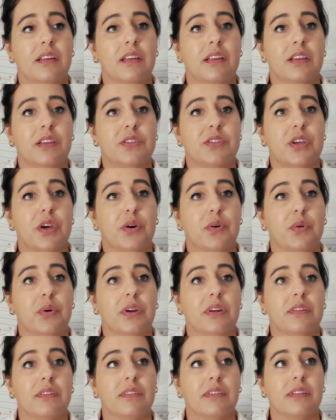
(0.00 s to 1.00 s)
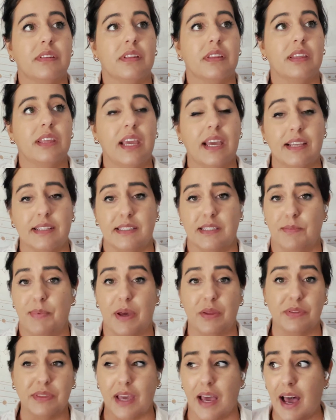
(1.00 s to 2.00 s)
So yes,
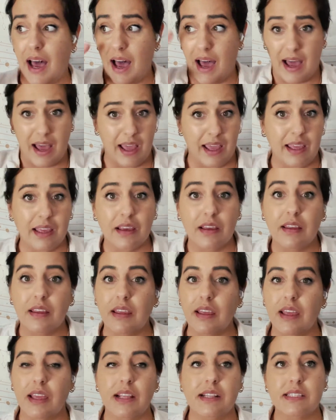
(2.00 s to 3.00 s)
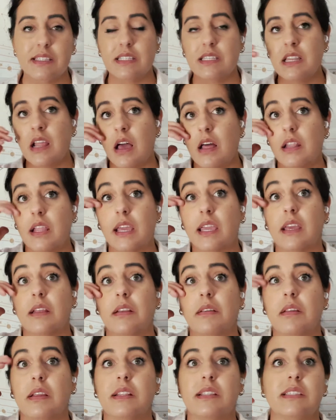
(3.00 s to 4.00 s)
about the high, it's not like
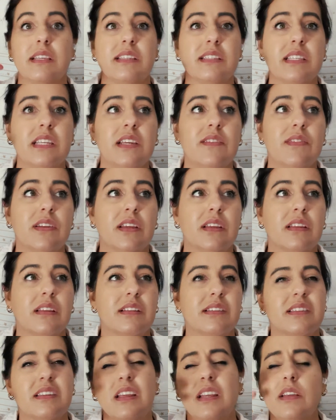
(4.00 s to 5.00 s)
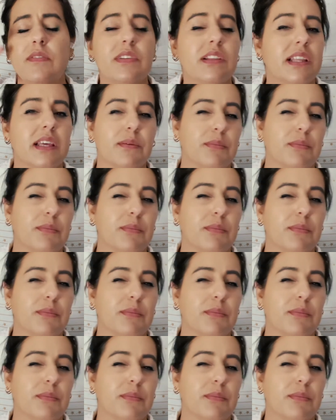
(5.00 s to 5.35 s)
it's not even like